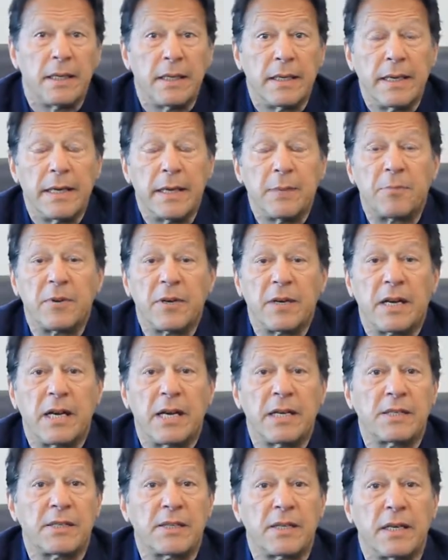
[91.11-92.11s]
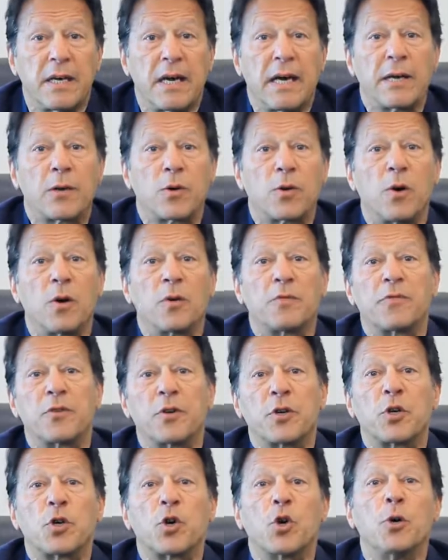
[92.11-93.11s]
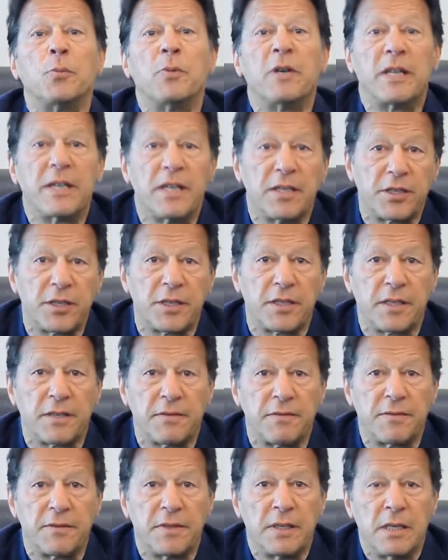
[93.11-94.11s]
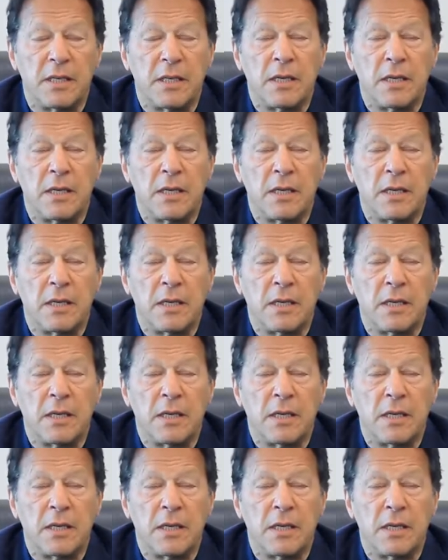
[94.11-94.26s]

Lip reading: In April last year, I called for a global initiative